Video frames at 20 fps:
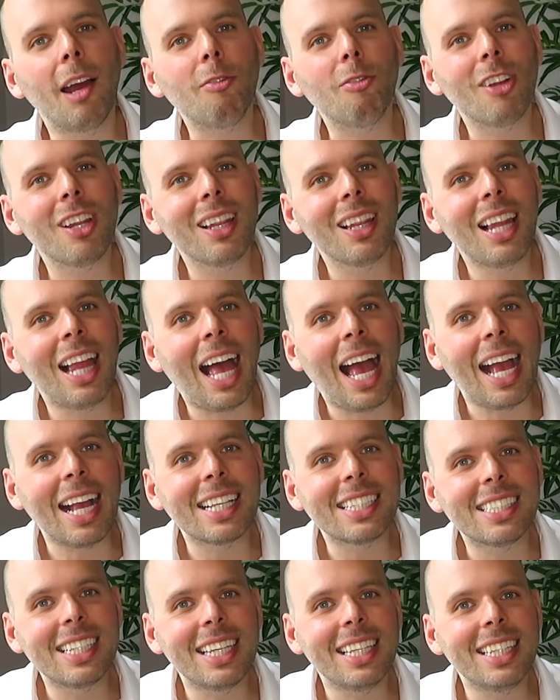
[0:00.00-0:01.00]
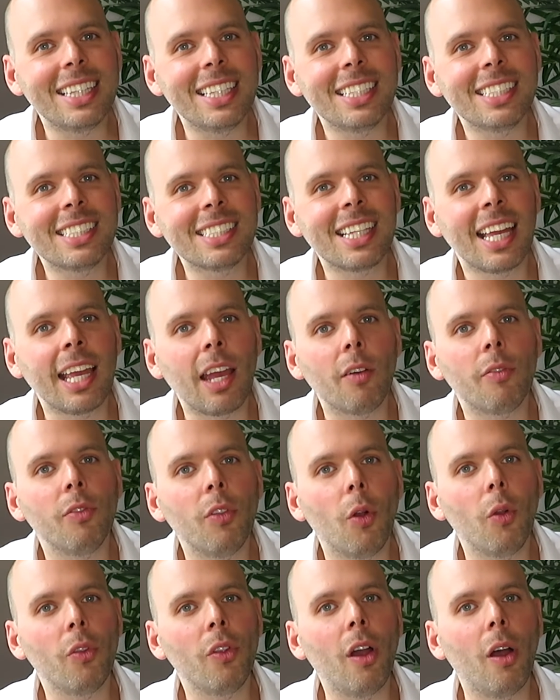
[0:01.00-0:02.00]
and relax in this state of
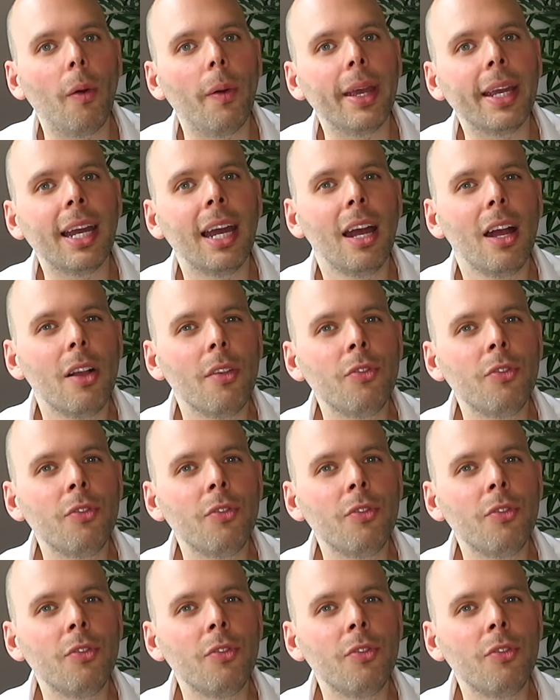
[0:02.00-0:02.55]
not knowing